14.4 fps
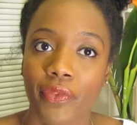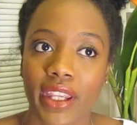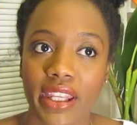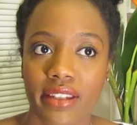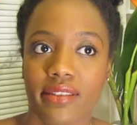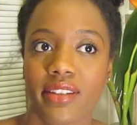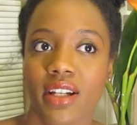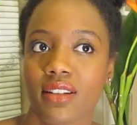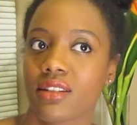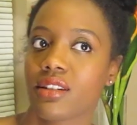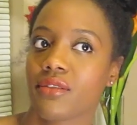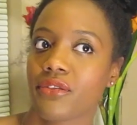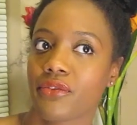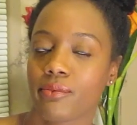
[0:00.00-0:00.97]
It
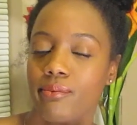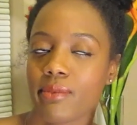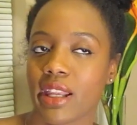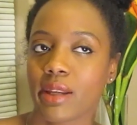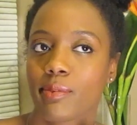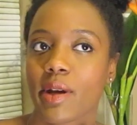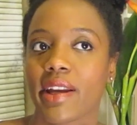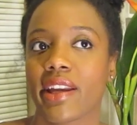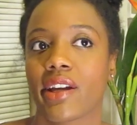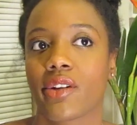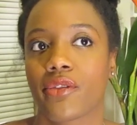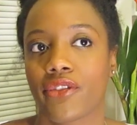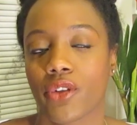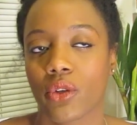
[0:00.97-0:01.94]
doesn't make my
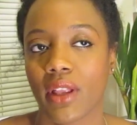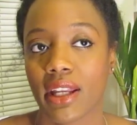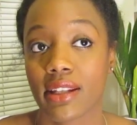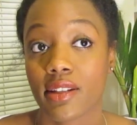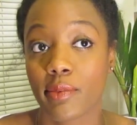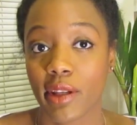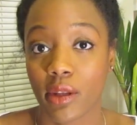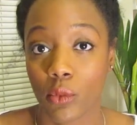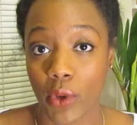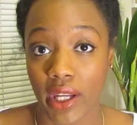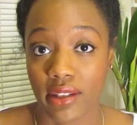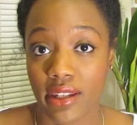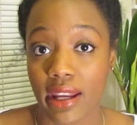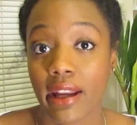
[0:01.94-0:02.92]
hair feel like it's being
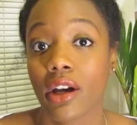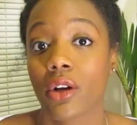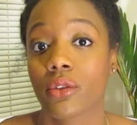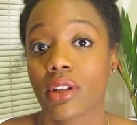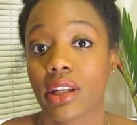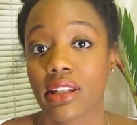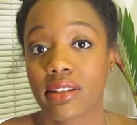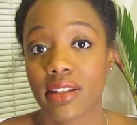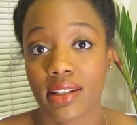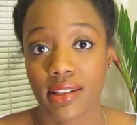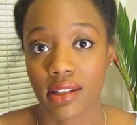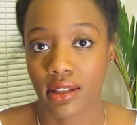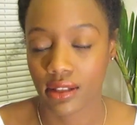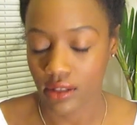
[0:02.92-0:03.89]
weighed down. It
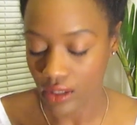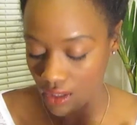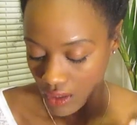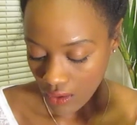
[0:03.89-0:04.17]
doesn't